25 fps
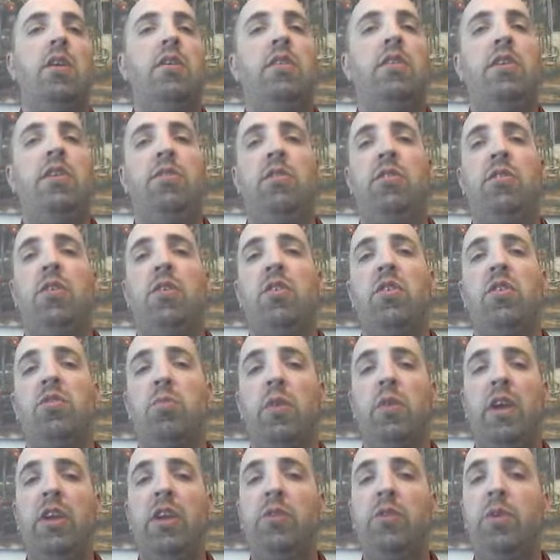District's always
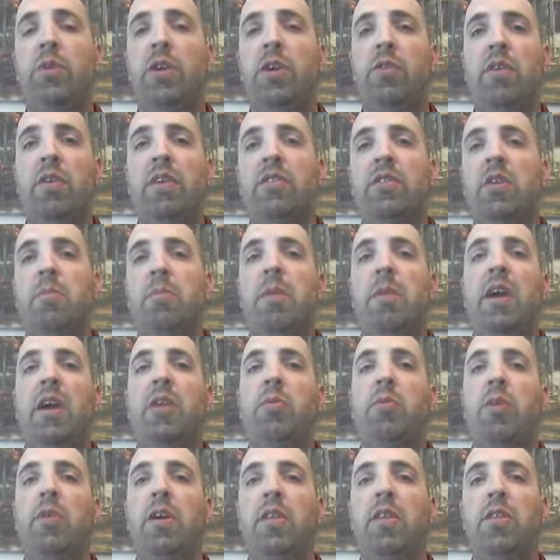working to increase our
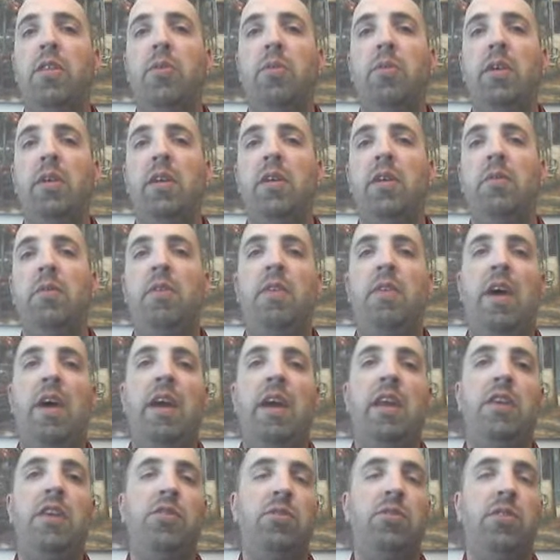bandwidth. We've
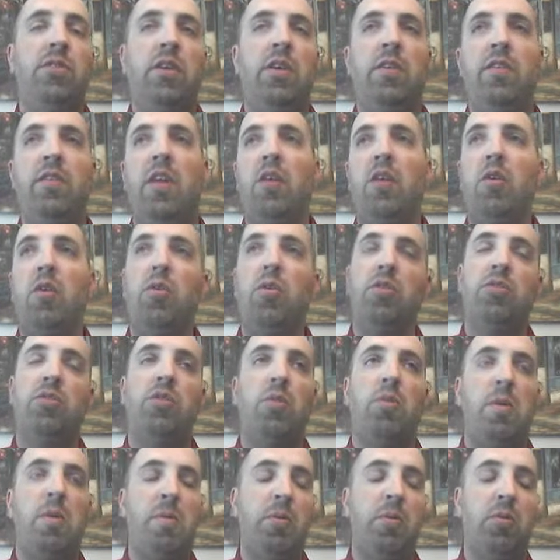had issues here and there where
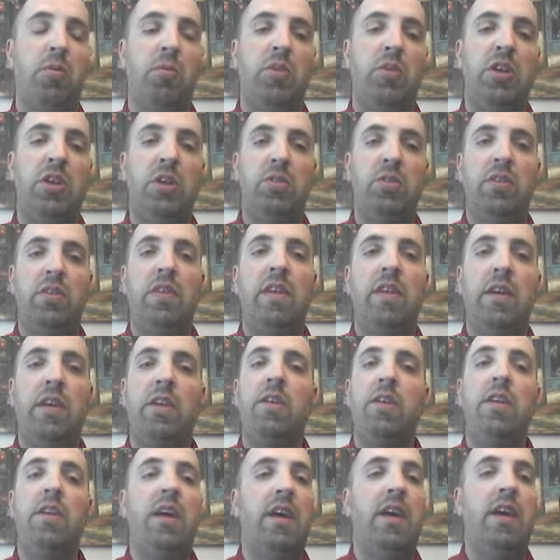so many people were using the
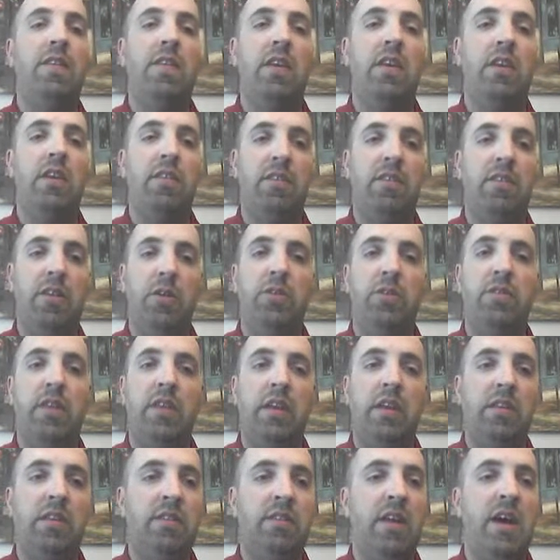internet that it slows
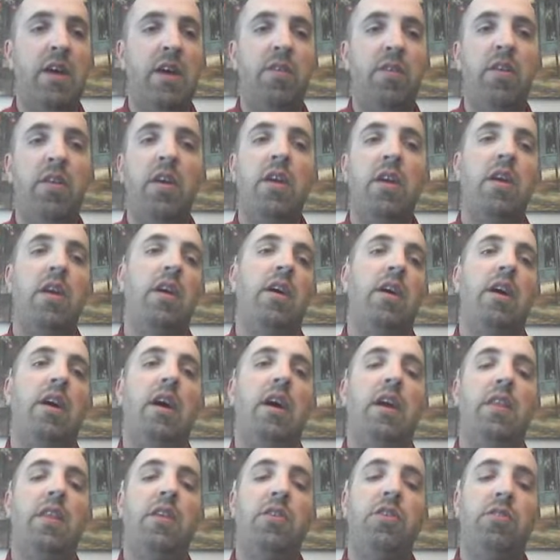things down.
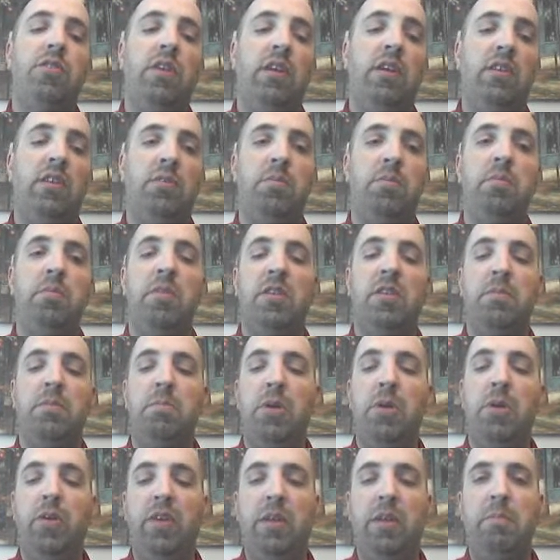The district is
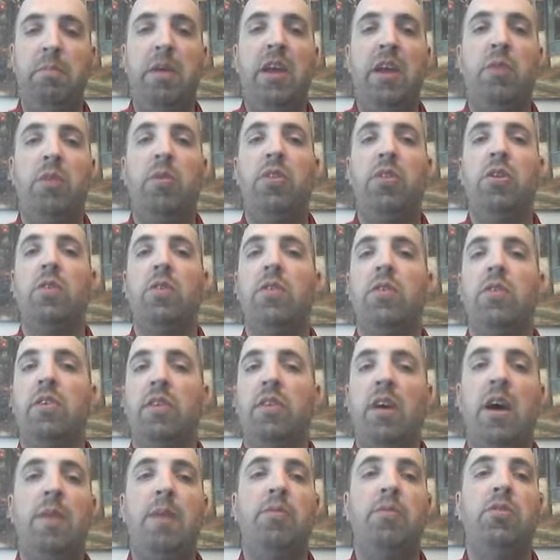building bandwidth over
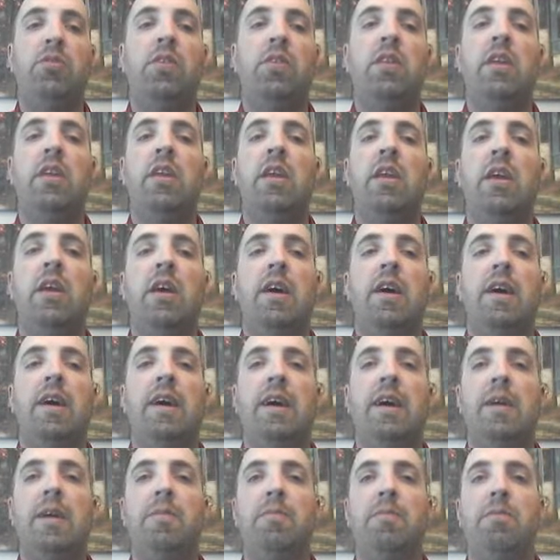time so that
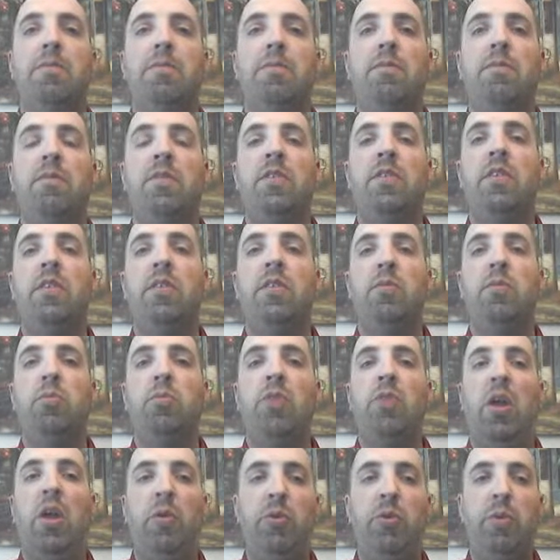
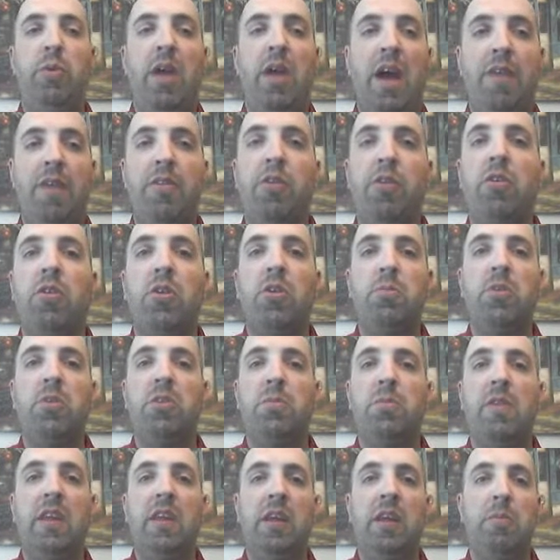not only do we have the
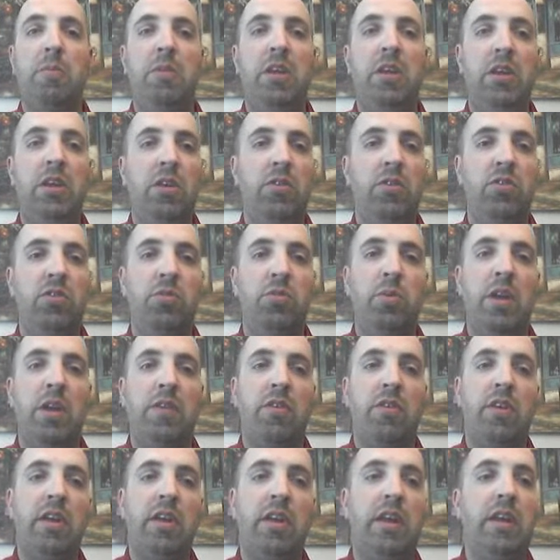Chromebooks, but they can be used
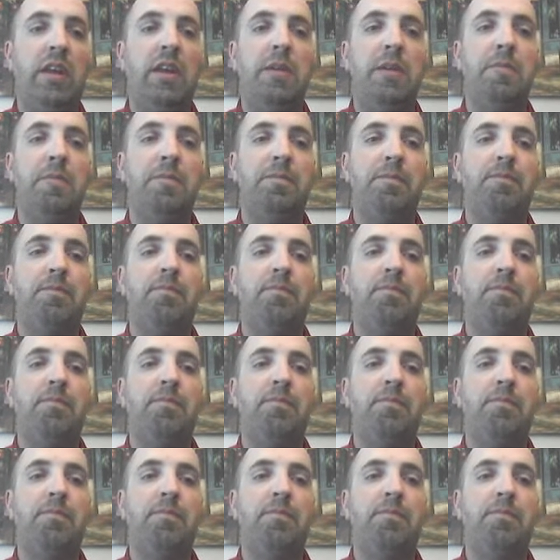whenever needed.